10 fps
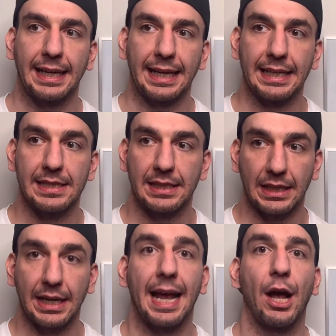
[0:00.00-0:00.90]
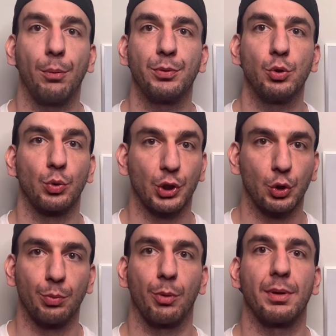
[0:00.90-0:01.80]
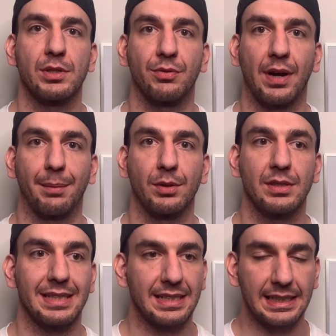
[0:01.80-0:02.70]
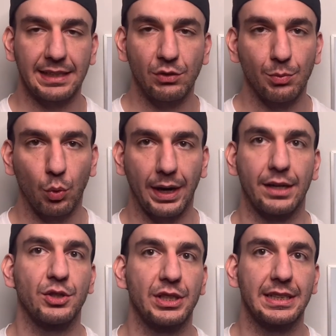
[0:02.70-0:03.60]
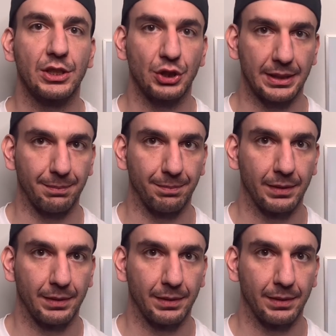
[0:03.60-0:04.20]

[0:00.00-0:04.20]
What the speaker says: It's going to help you recruit more muscle fibers. It's going to give you more energy in the gym.